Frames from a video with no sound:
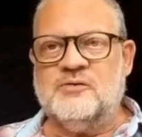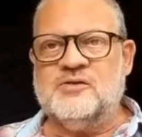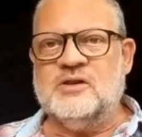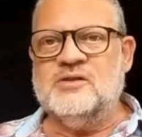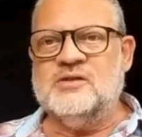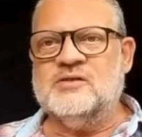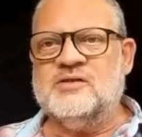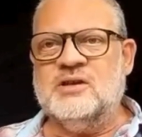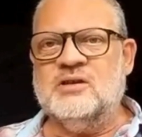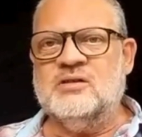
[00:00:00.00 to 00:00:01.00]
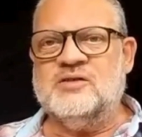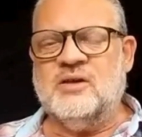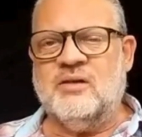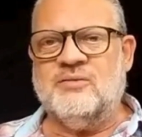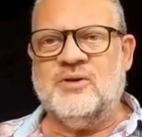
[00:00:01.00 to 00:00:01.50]
of citizens in
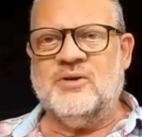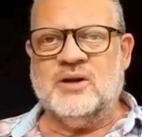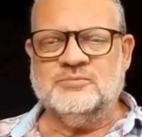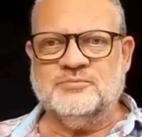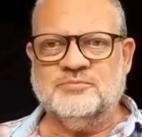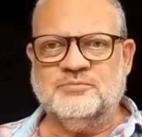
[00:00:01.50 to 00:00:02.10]
South Africa?